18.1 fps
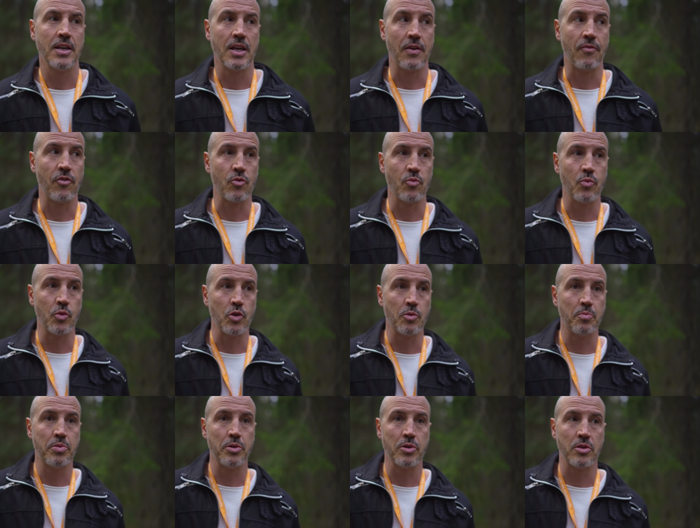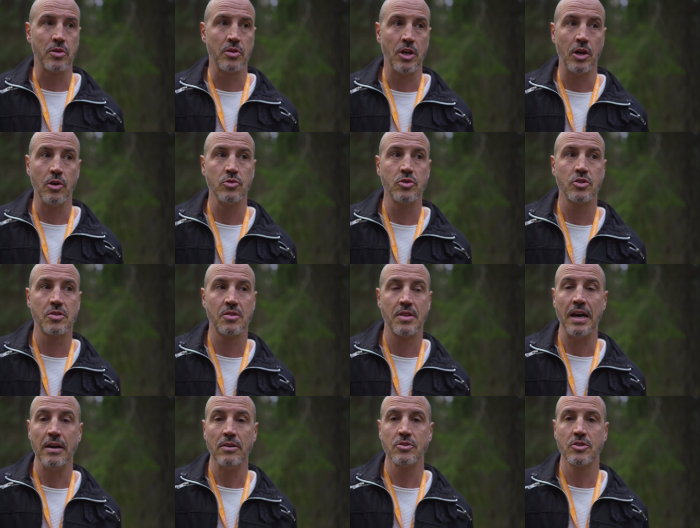If you would put those
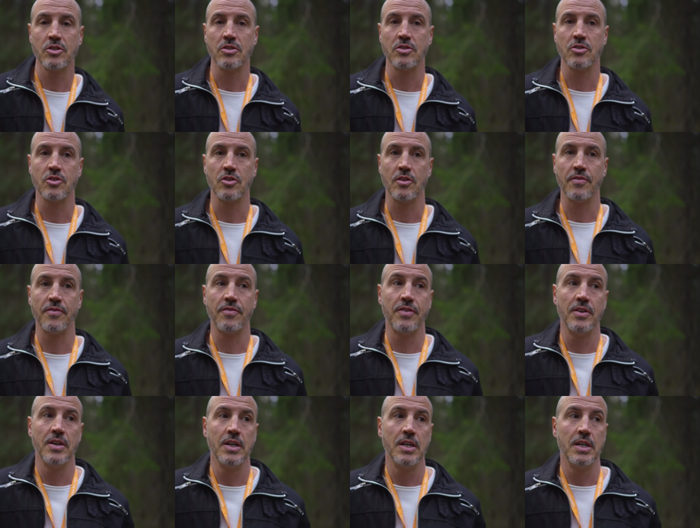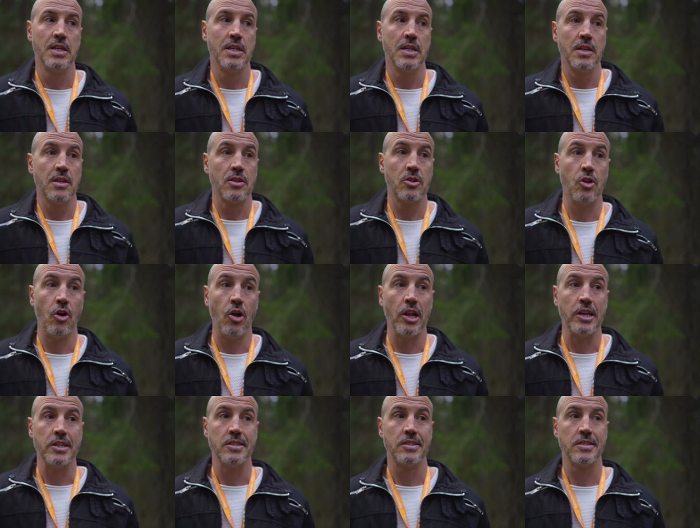thousands of
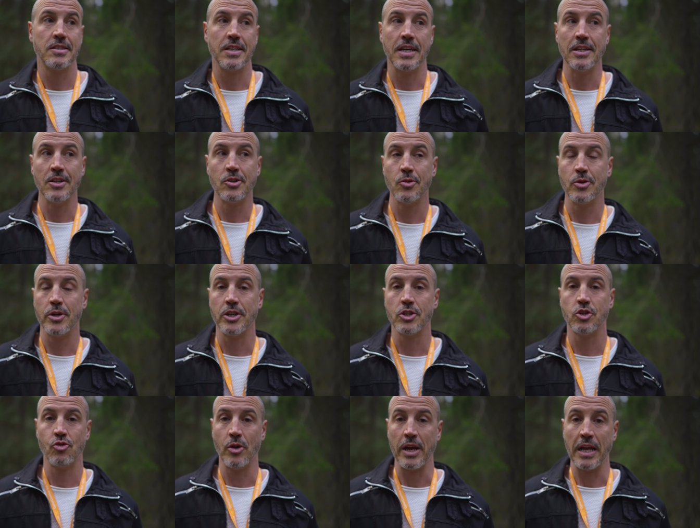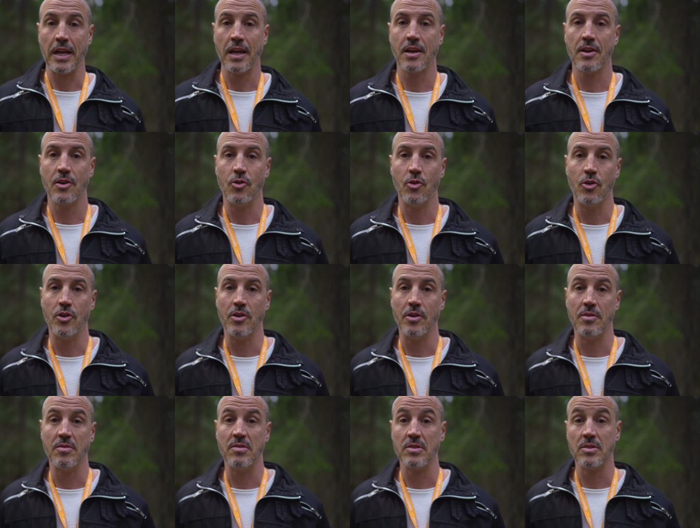dollars into a shrink
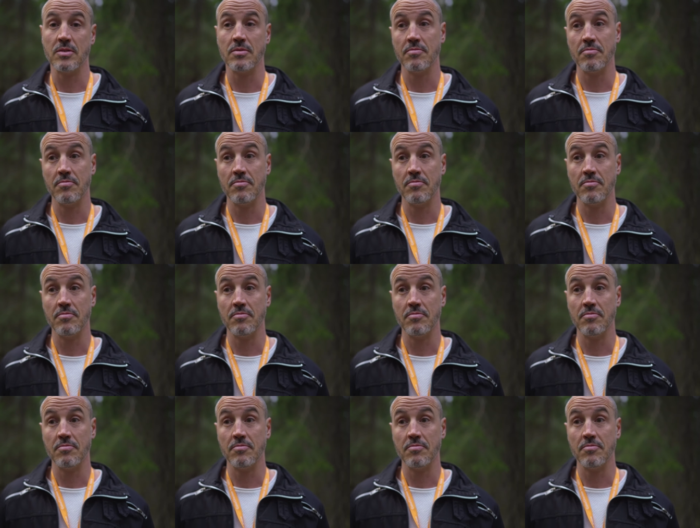or